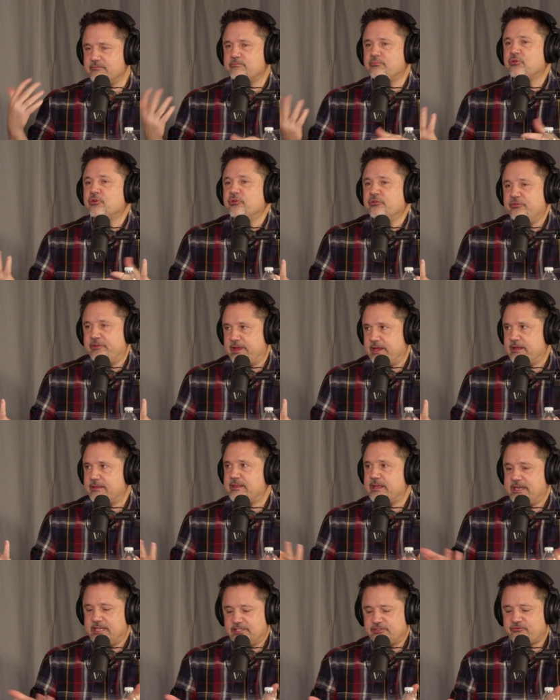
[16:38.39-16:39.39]
proving
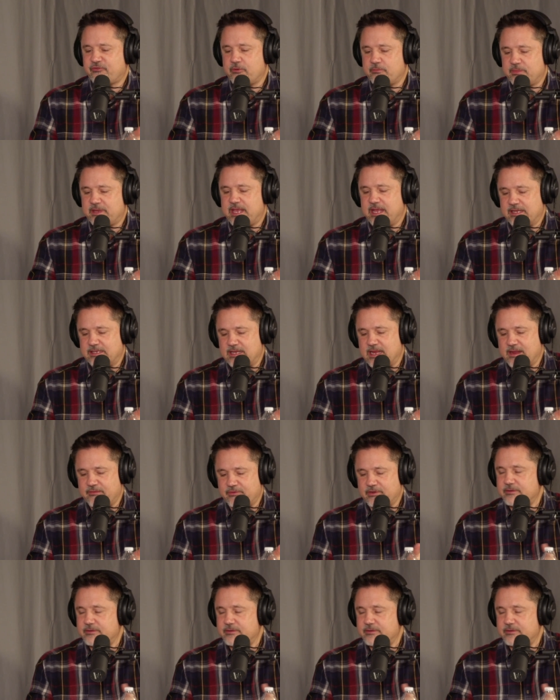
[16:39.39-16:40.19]
that he's from King David.